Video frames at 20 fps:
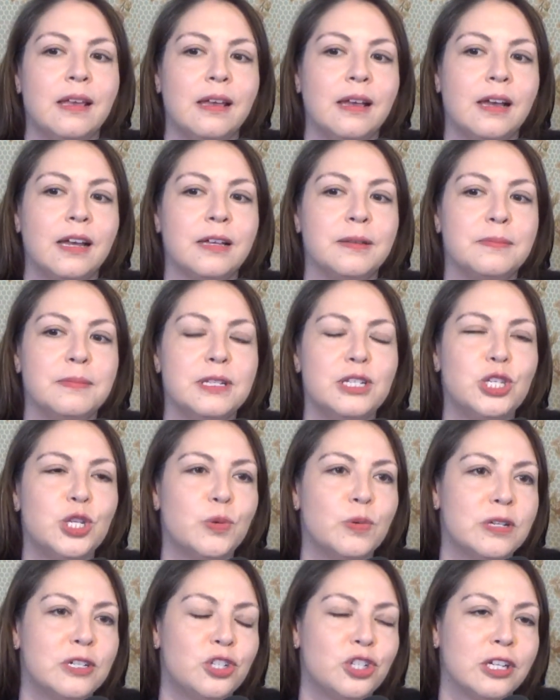do you
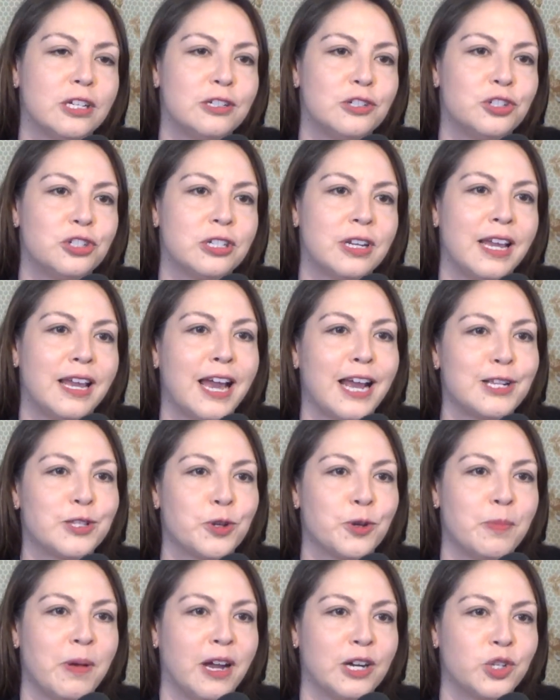want to judge a high school
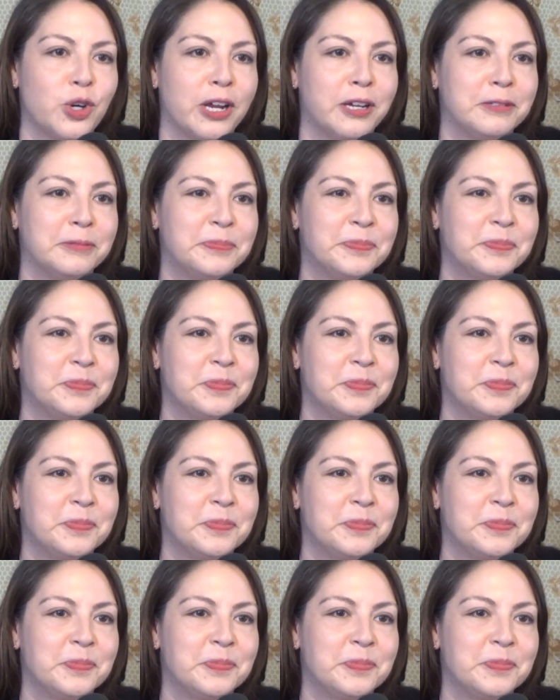mock trial?